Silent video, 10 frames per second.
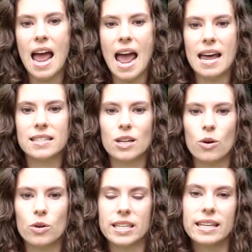And
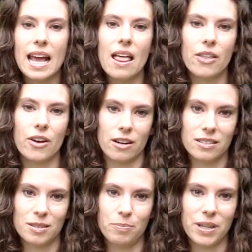
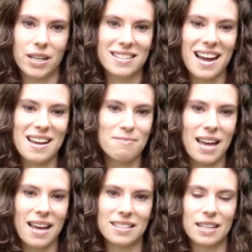together, because I'm
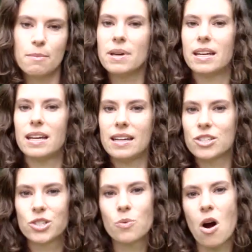as committed
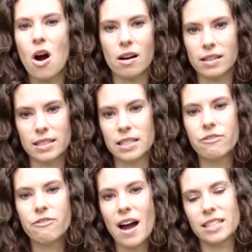as you are in
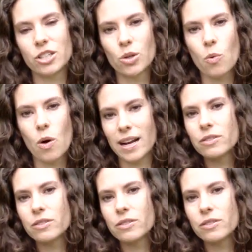finding your one,